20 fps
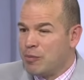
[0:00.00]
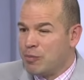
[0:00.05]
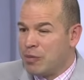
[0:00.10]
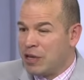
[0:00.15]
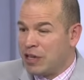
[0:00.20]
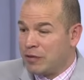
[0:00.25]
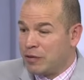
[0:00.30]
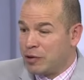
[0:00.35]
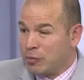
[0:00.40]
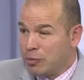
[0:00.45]

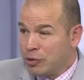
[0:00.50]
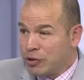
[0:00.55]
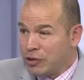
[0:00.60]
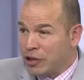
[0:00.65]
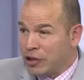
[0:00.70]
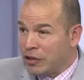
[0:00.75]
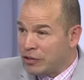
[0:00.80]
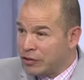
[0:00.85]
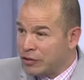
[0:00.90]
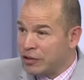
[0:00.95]
But if you put
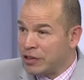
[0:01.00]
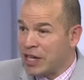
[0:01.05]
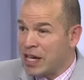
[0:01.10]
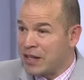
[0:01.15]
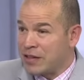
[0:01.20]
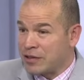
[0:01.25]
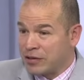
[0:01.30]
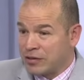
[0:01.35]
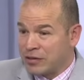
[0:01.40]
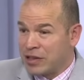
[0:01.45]
those
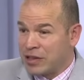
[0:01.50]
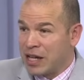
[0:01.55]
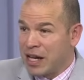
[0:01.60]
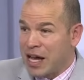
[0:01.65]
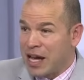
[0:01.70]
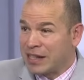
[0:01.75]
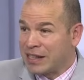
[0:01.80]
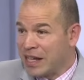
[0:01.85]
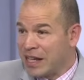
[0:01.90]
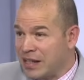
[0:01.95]
together
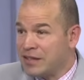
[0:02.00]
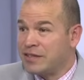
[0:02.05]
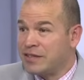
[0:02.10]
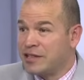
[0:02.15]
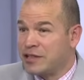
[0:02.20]
against